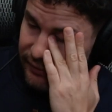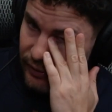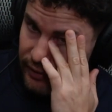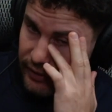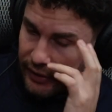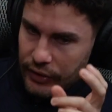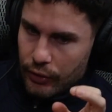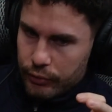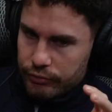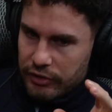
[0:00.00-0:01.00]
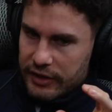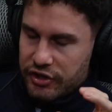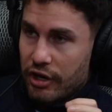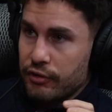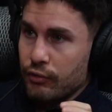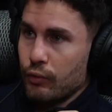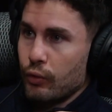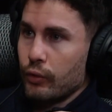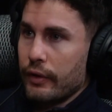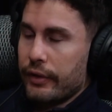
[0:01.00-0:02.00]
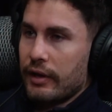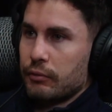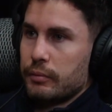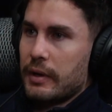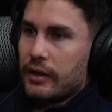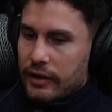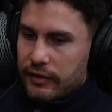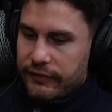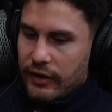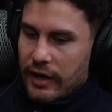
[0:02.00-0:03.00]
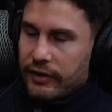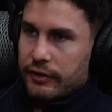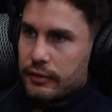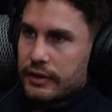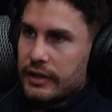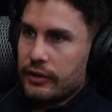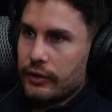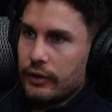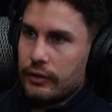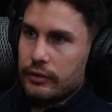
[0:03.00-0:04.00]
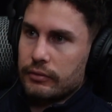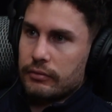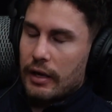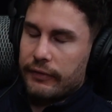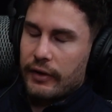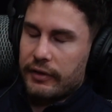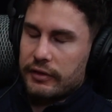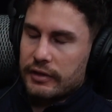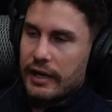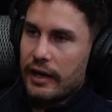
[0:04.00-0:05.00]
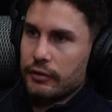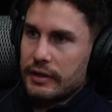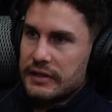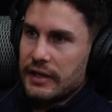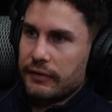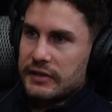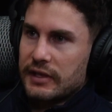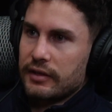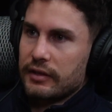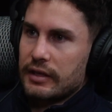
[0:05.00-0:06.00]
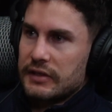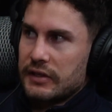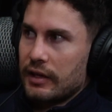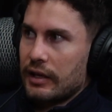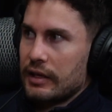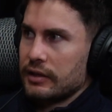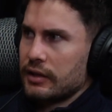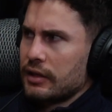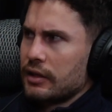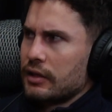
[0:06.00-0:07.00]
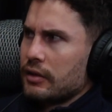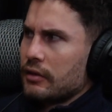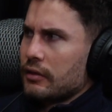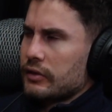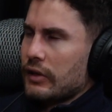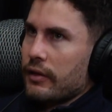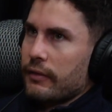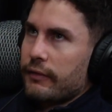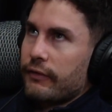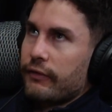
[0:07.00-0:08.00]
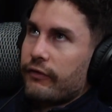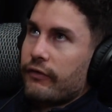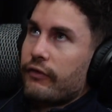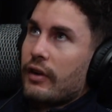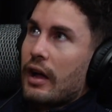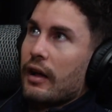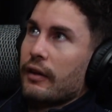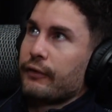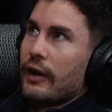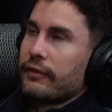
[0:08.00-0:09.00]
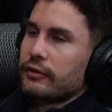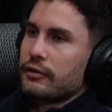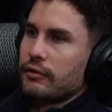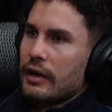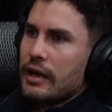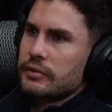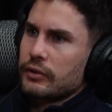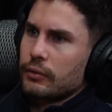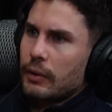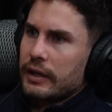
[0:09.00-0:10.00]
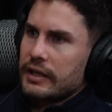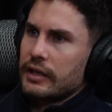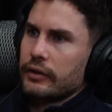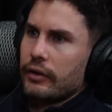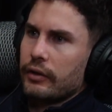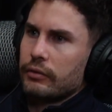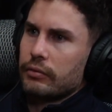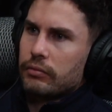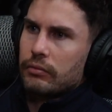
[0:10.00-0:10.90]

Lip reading: I follow, and like the old like general rule of thumb would be like a 500 calorie deficit is either 500 grams or 1 kilo